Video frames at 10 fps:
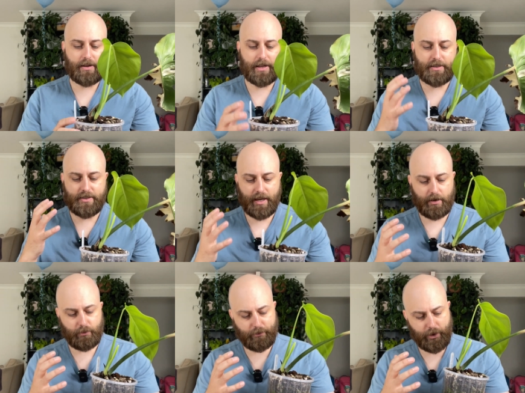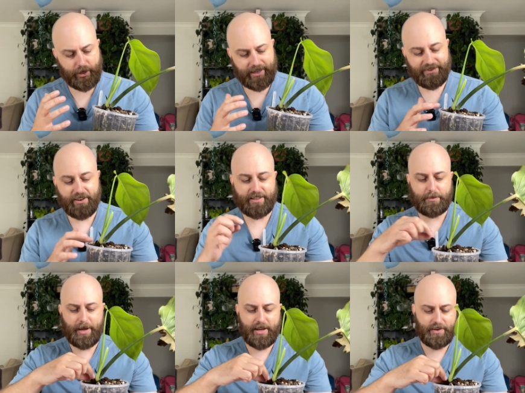it started reverting. In fact, it
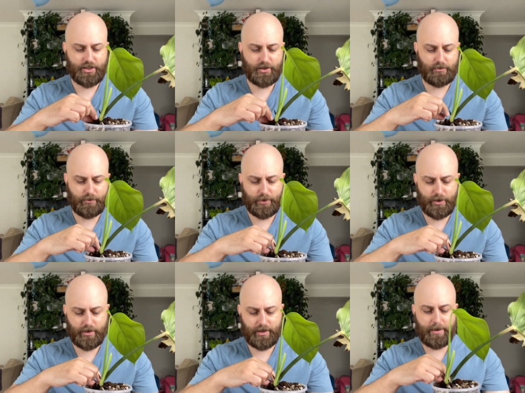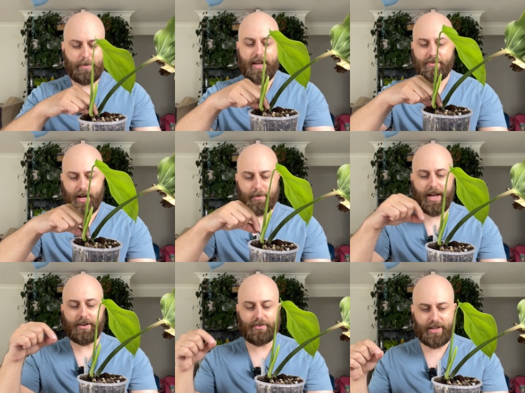may have actually reverted. It may have come
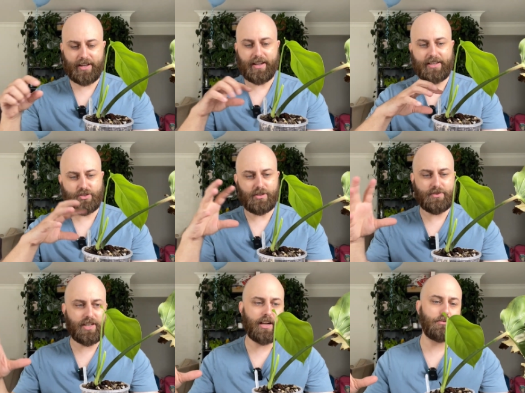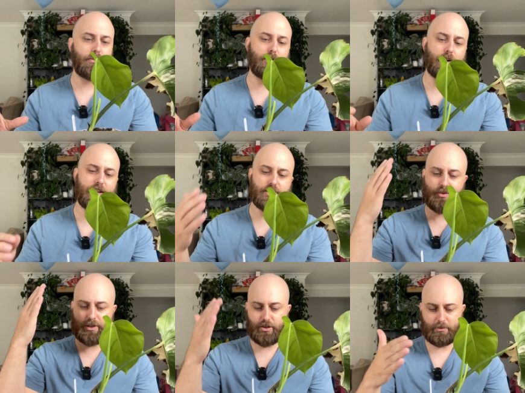out of here and sort of started reverting, and
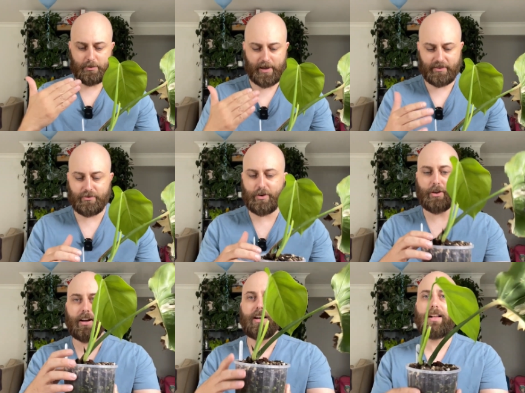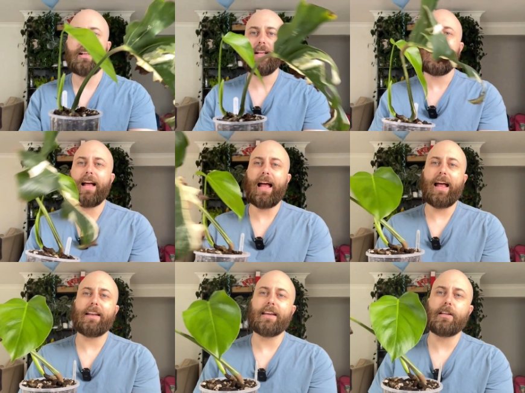so I chopped it back further
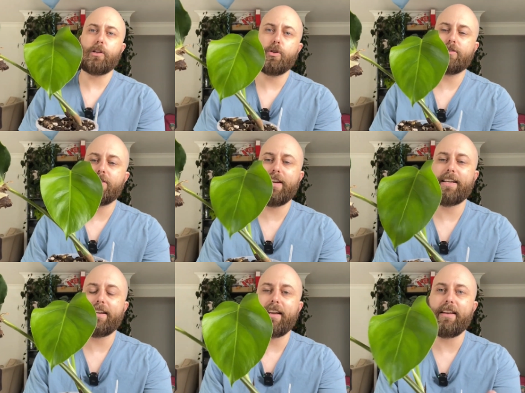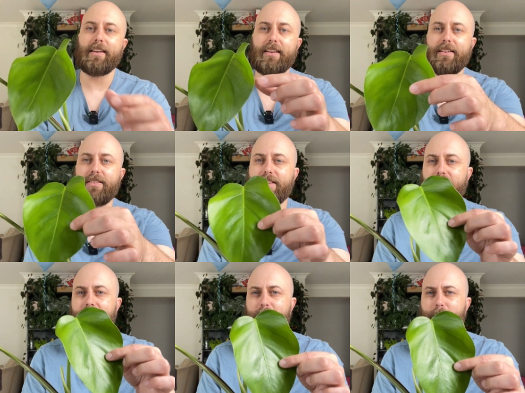and it looks like it is
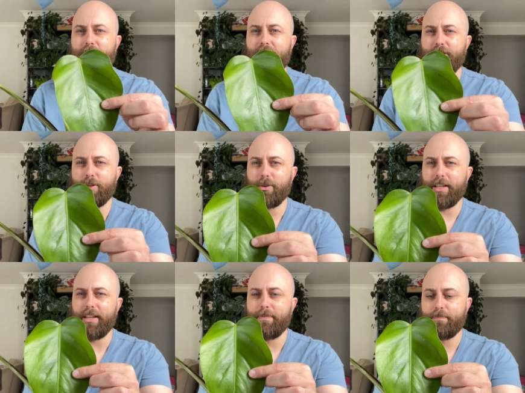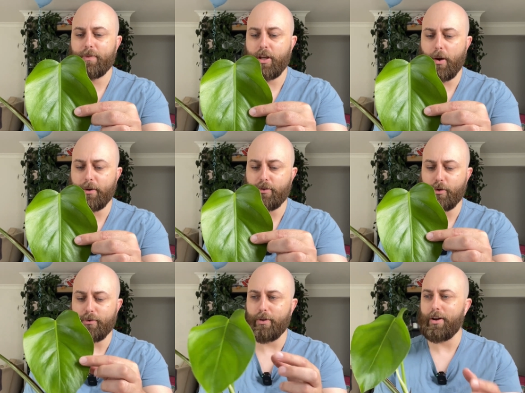potentially going to
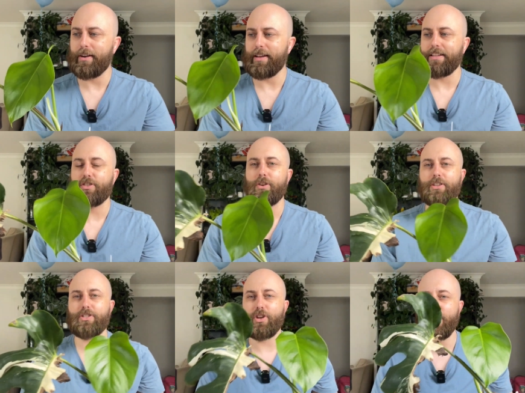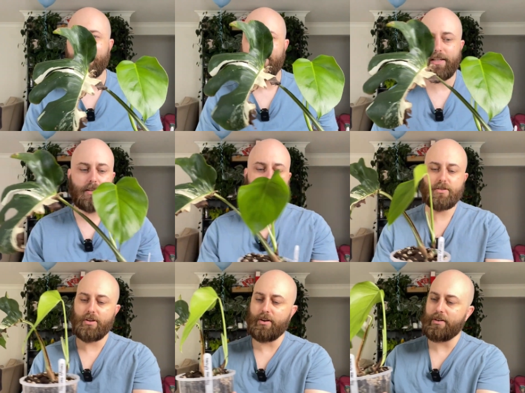revert. It's not a certainty,
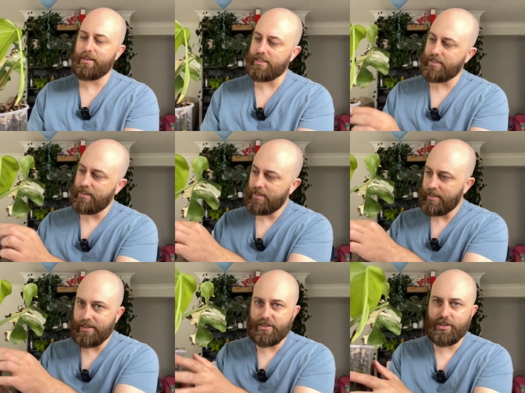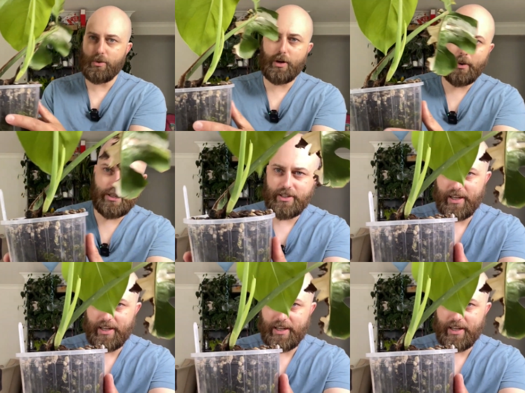so this is still going to